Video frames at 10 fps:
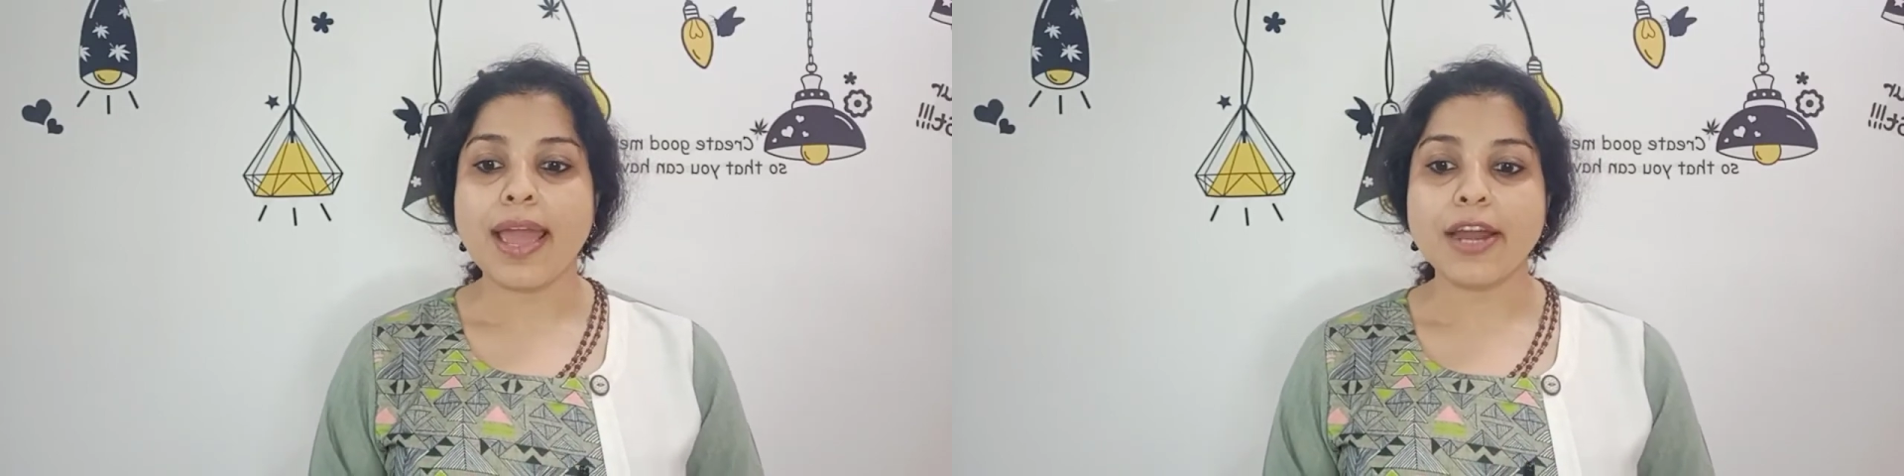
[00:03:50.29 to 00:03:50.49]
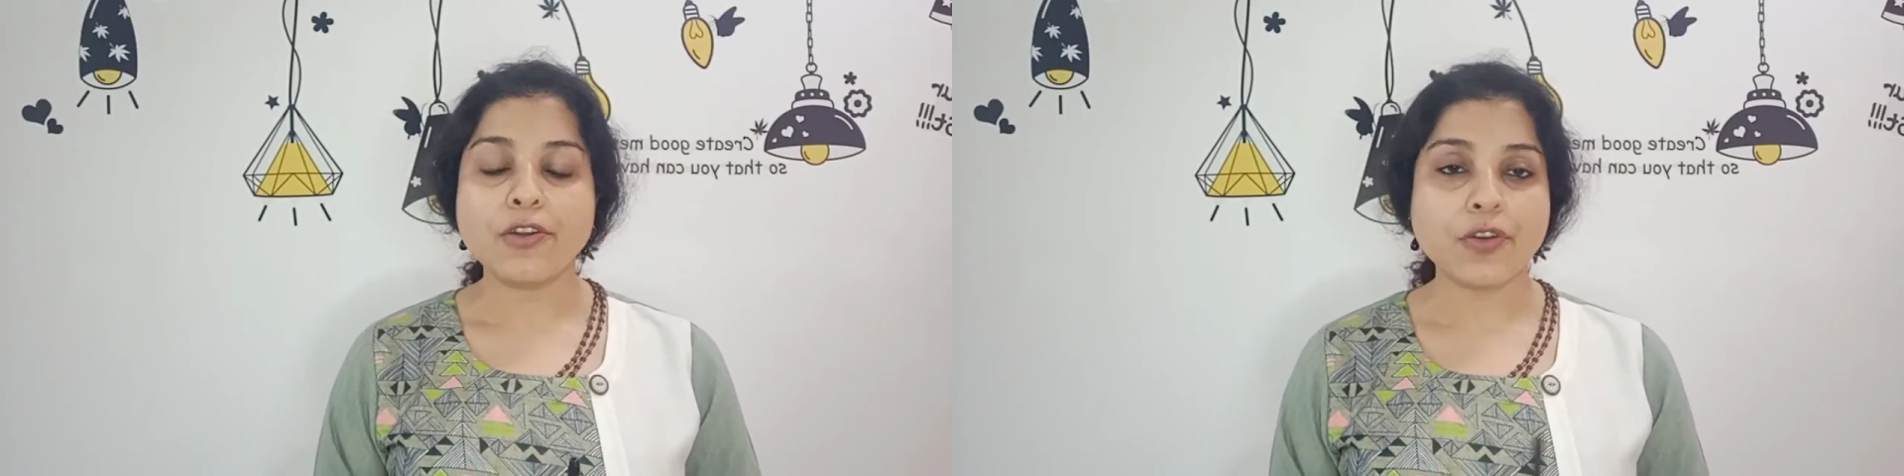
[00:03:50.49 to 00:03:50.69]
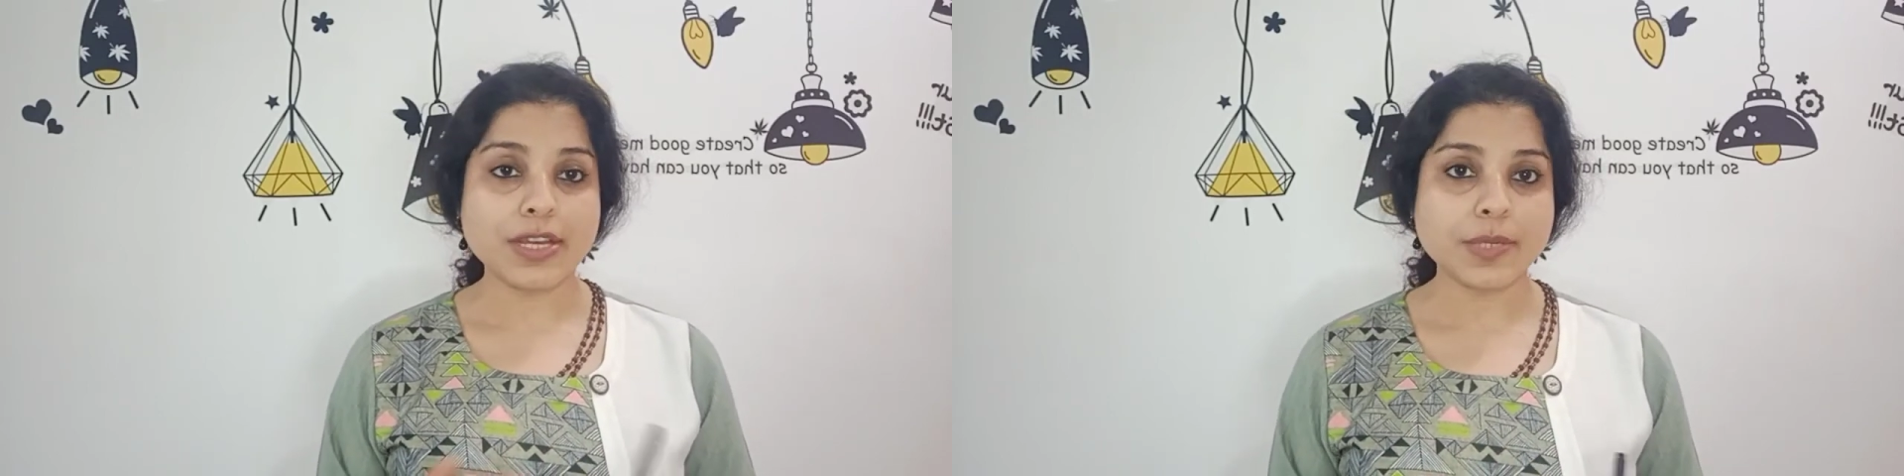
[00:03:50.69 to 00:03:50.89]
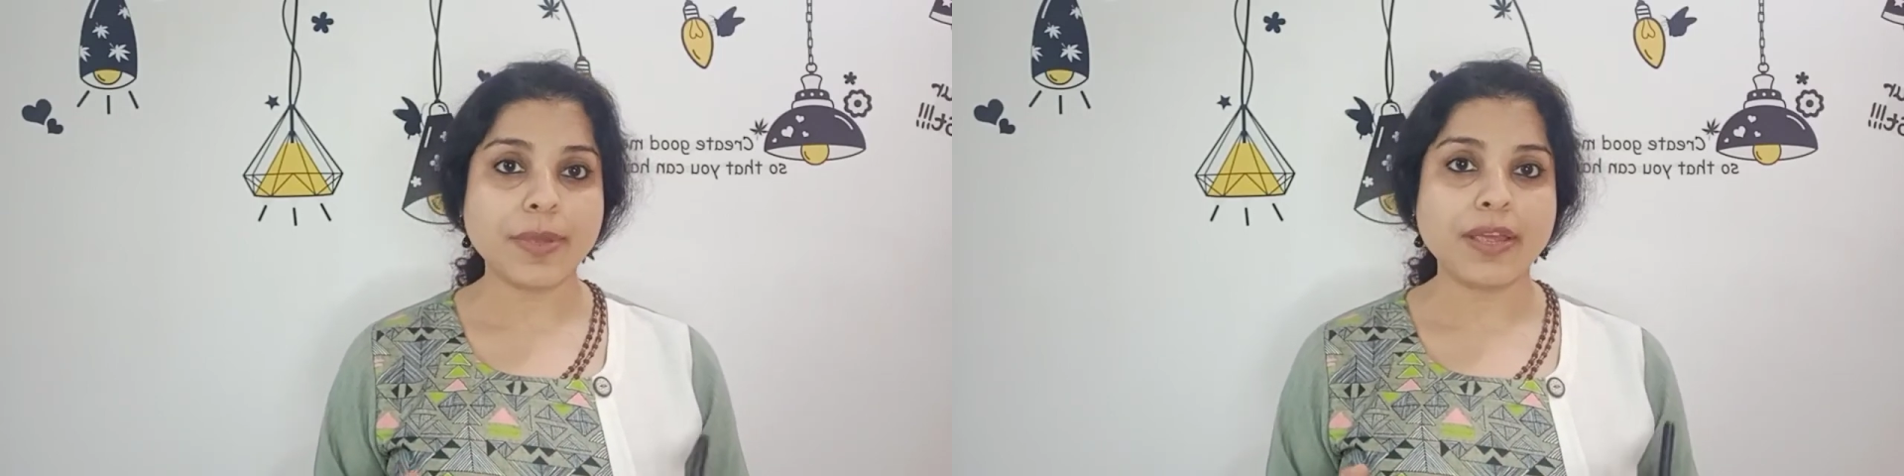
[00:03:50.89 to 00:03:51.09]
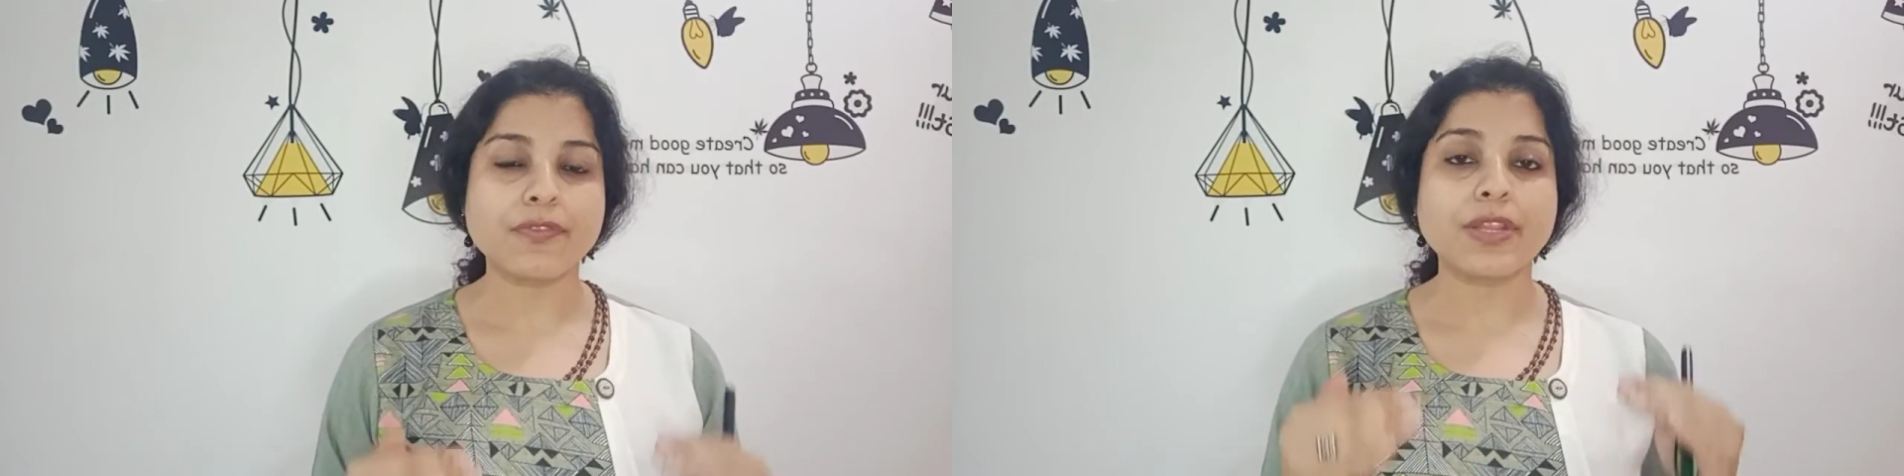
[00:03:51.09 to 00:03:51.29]
And trust
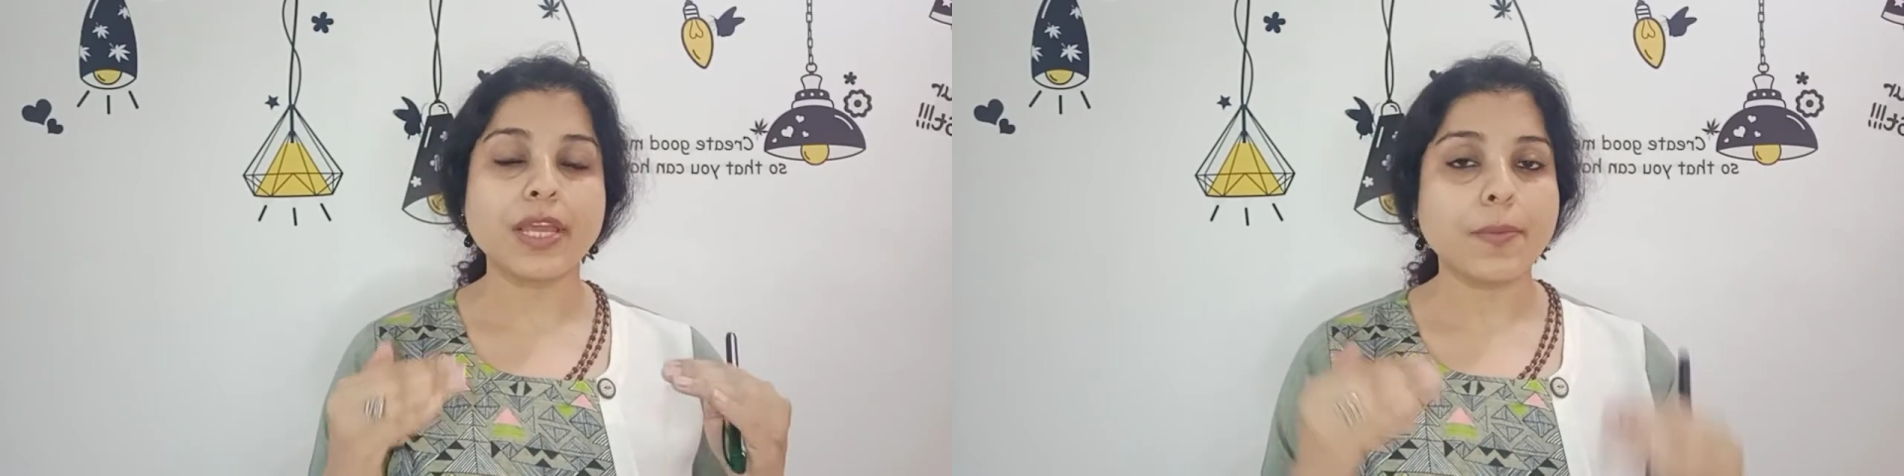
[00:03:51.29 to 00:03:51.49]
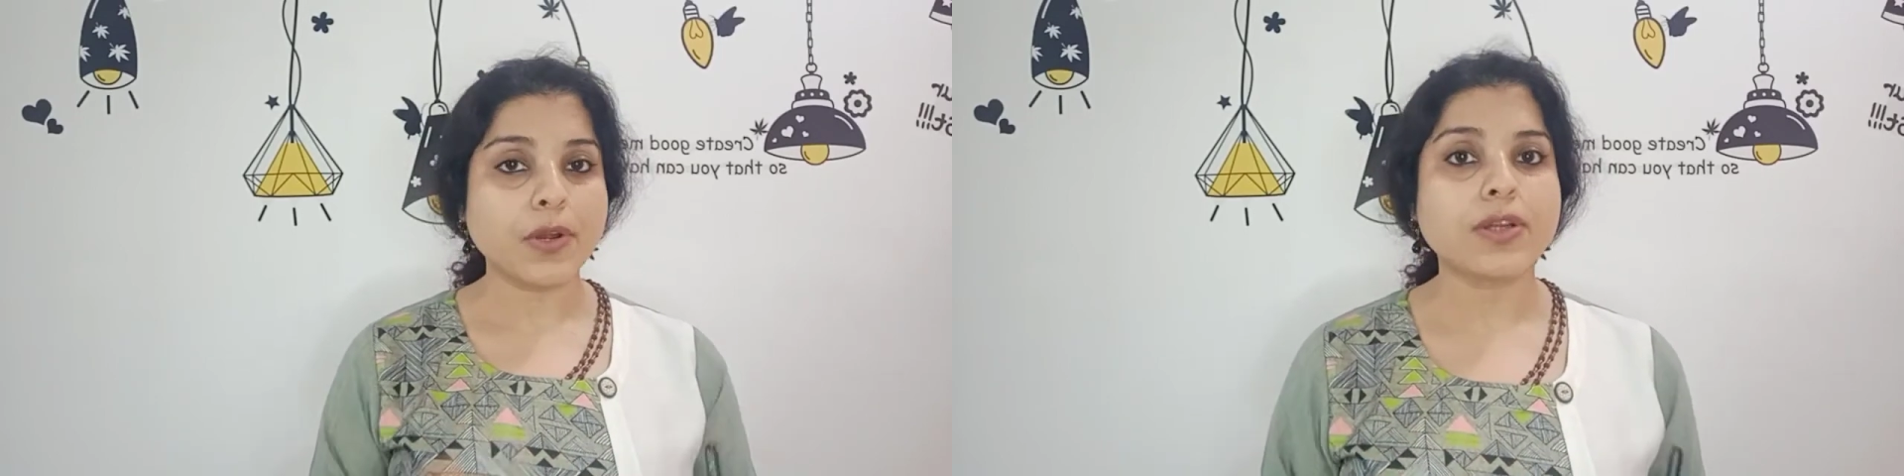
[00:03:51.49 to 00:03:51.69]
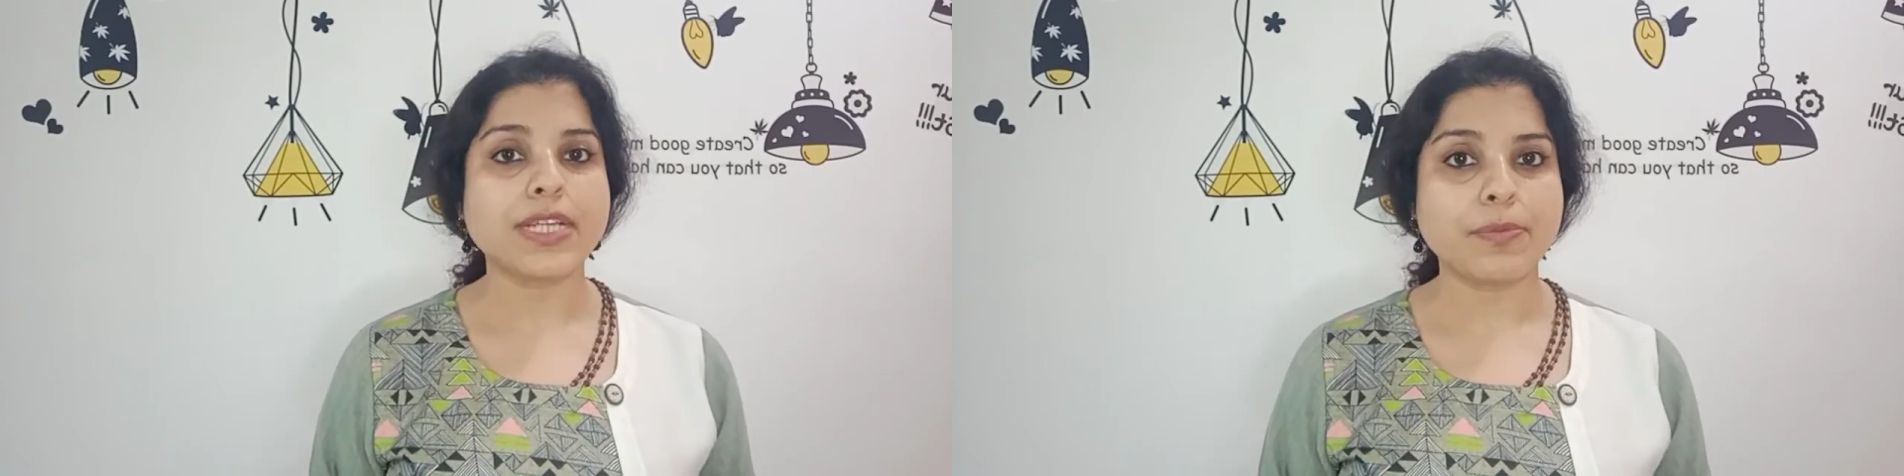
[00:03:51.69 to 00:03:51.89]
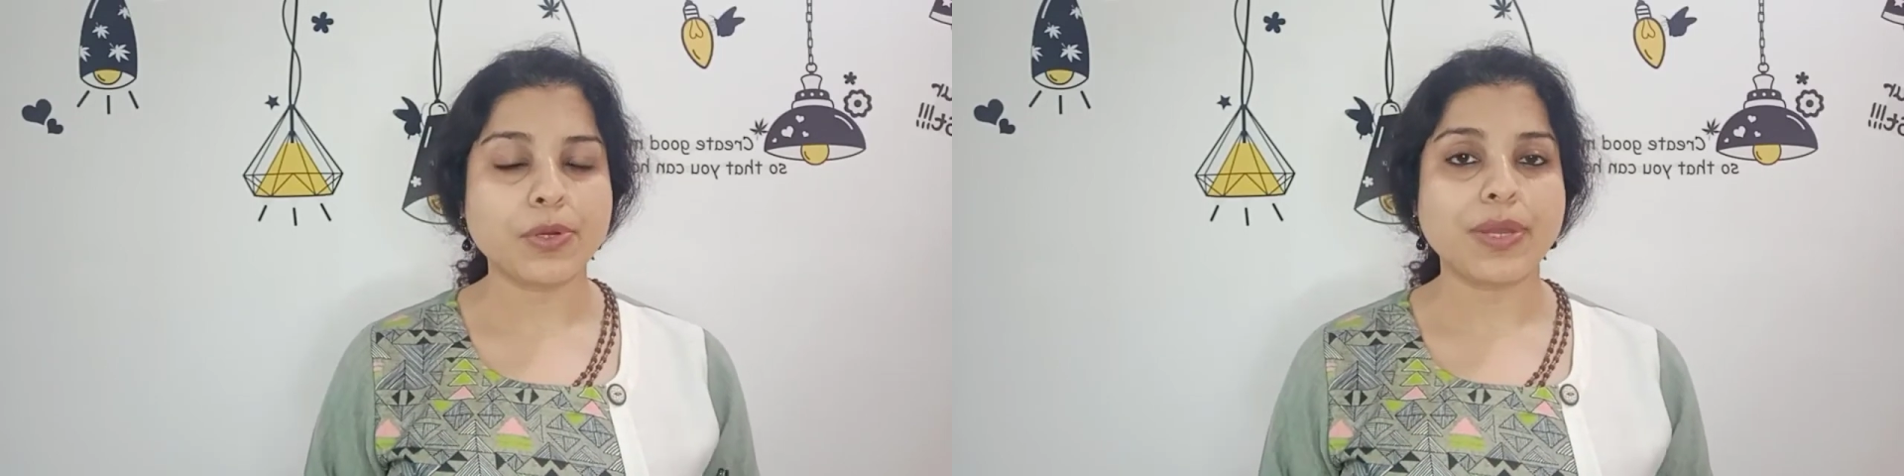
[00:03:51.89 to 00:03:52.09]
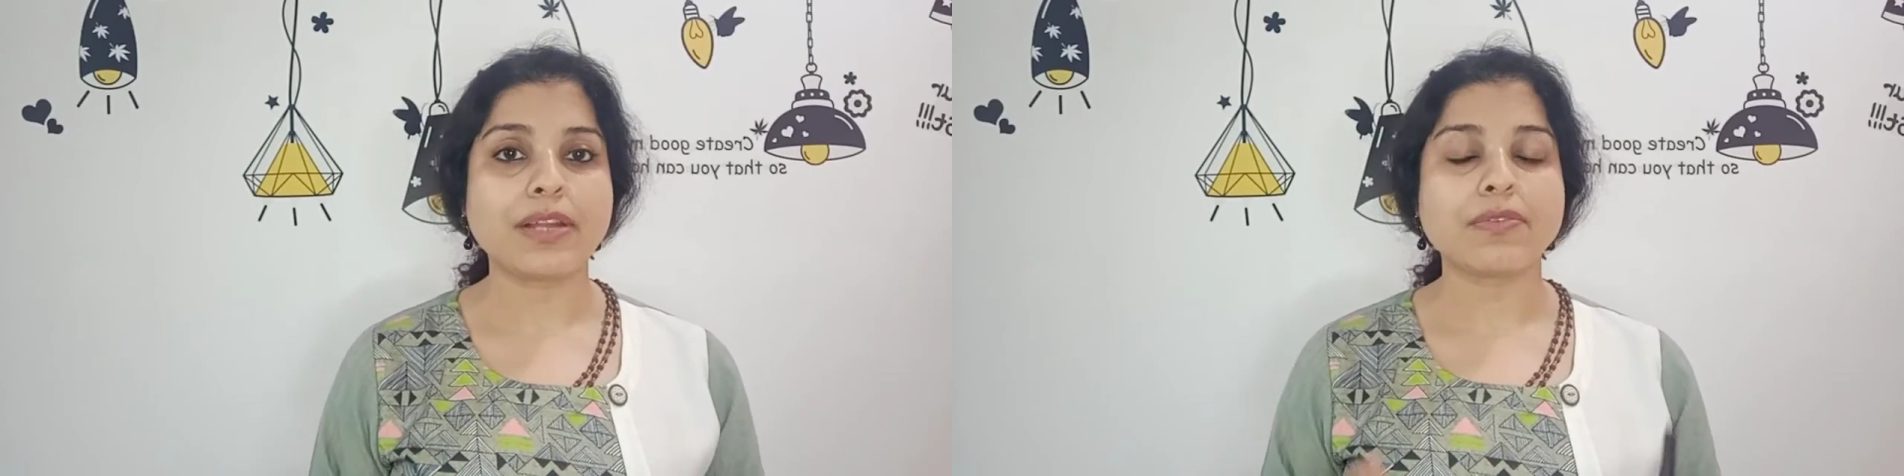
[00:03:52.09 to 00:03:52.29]
me, if they were not
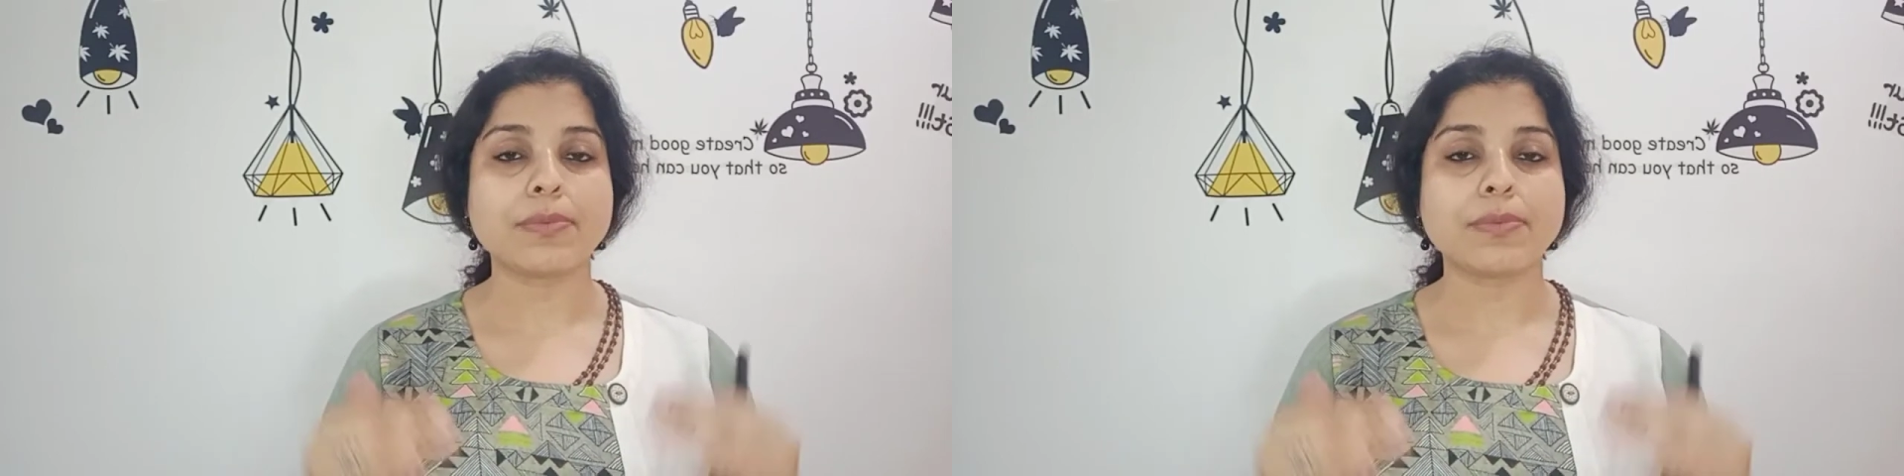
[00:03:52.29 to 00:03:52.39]
able to help,